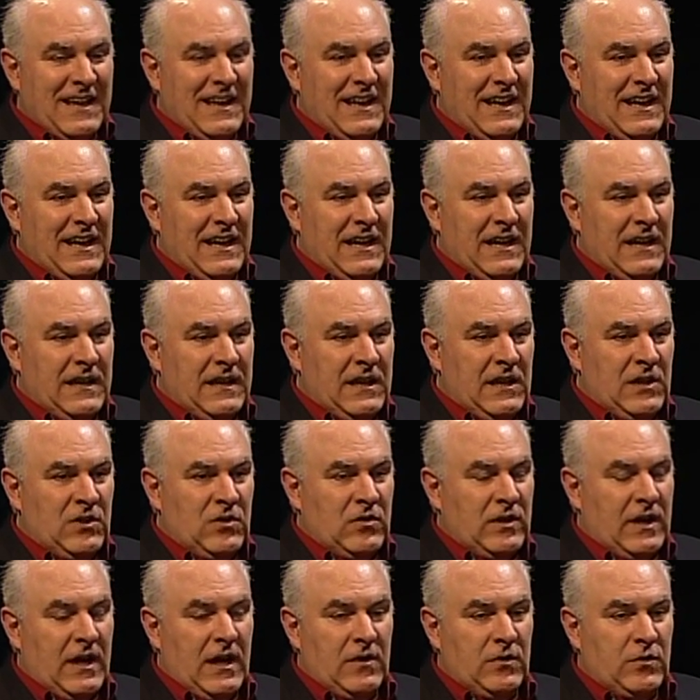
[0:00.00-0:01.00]
And
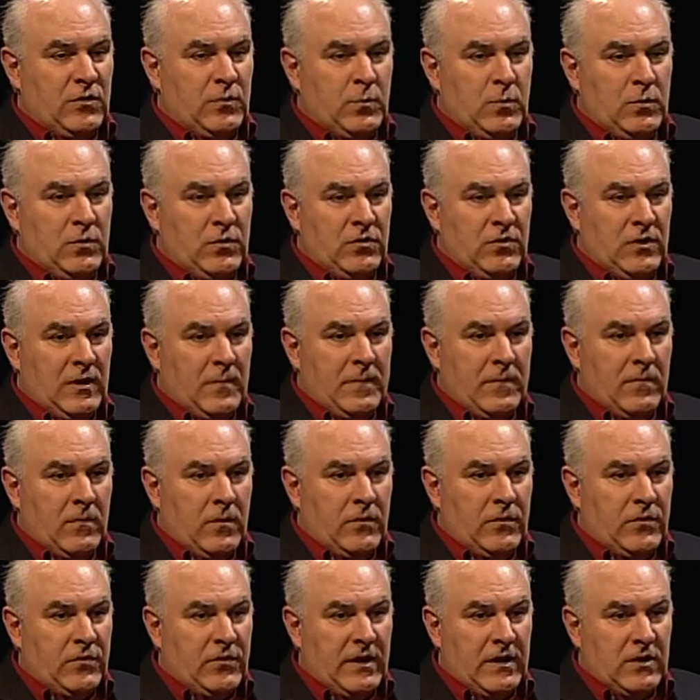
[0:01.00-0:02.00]
each town spruces up their
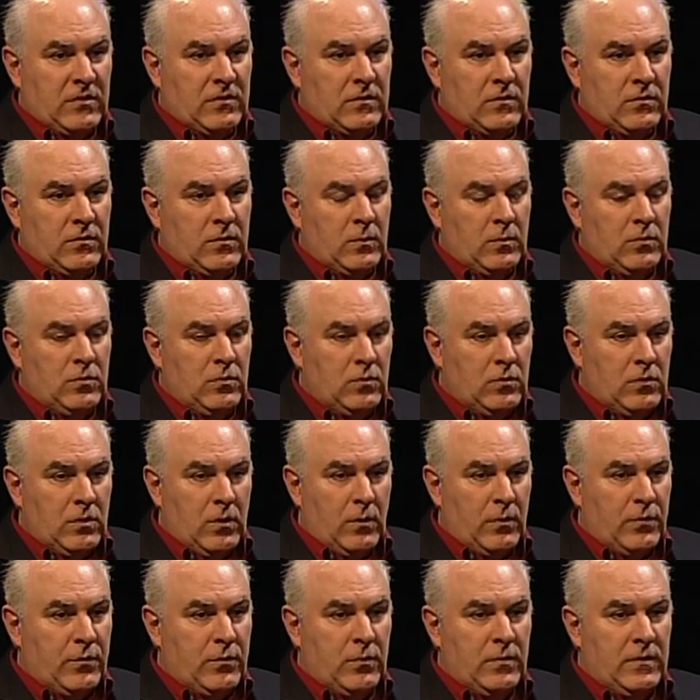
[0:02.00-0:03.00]
own section. So when you
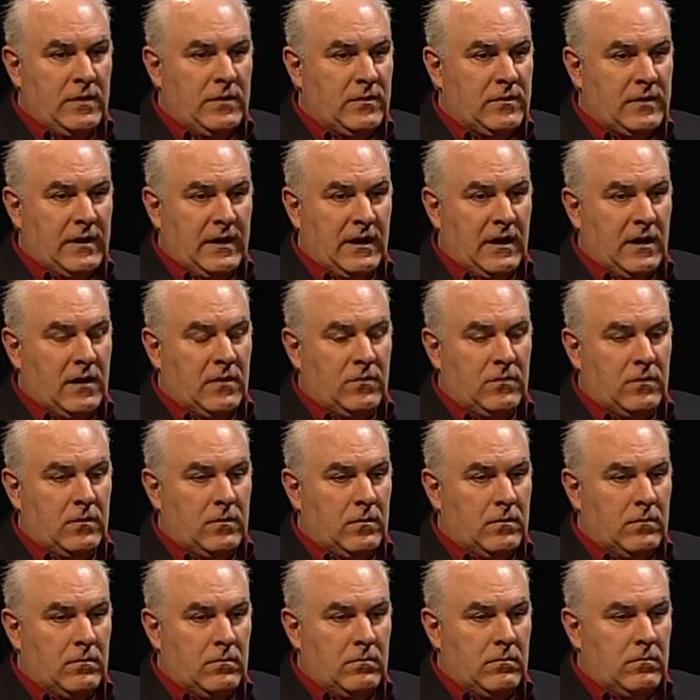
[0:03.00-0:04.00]
go through these towns,
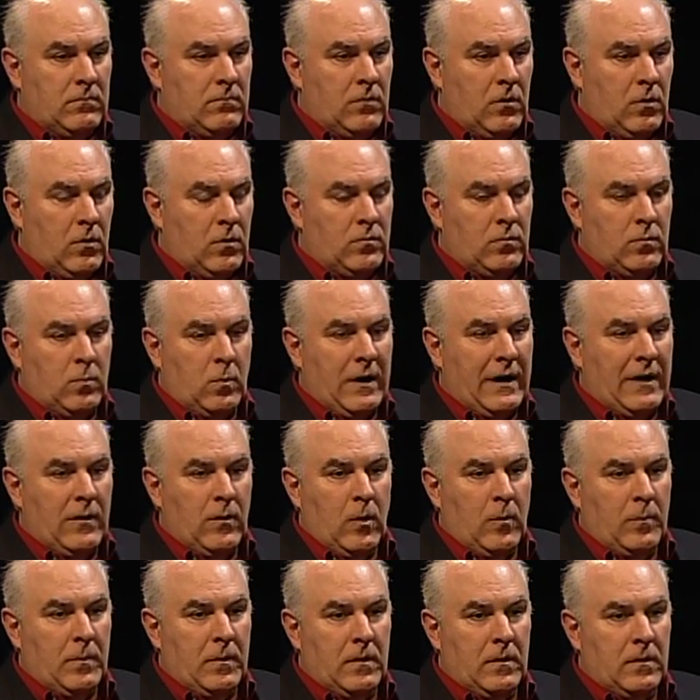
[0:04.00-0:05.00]
the roads wide
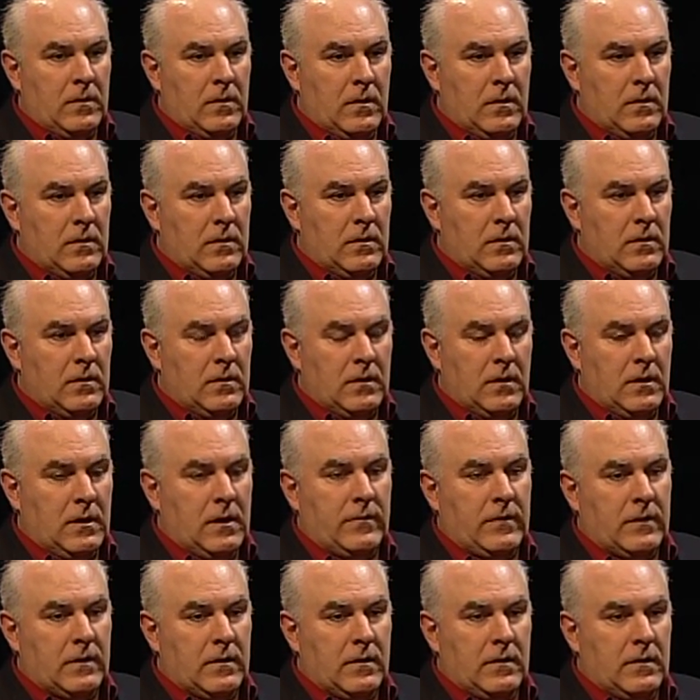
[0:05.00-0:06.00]
open, you
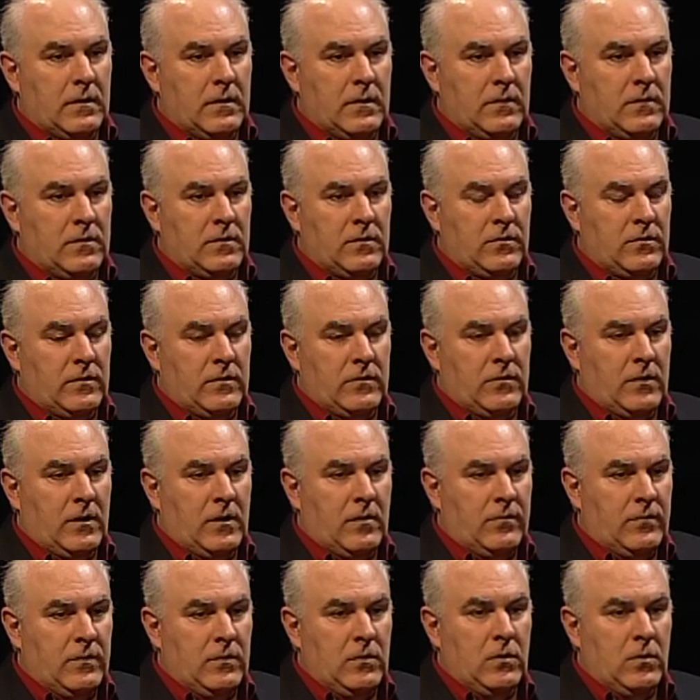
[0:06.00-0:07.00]
love it. Mm -hmm. It's mm-hmm. just it's
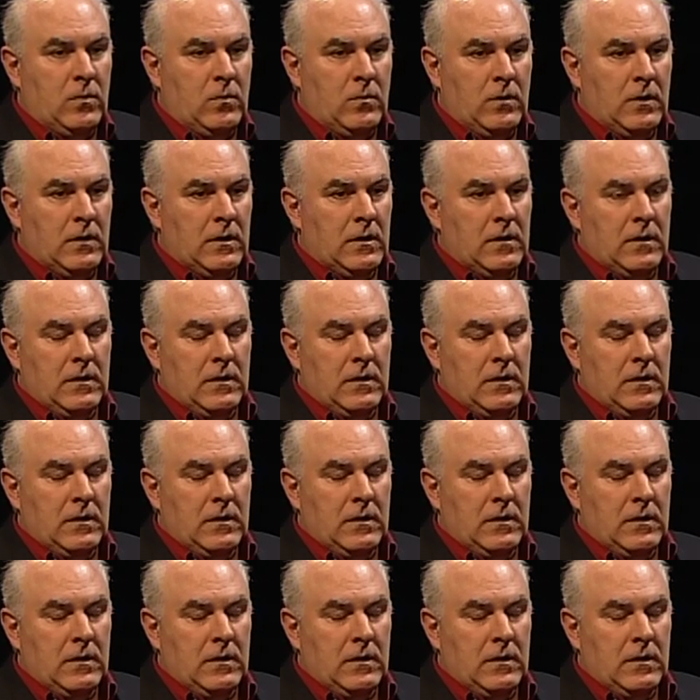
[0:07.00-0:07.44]
all for you.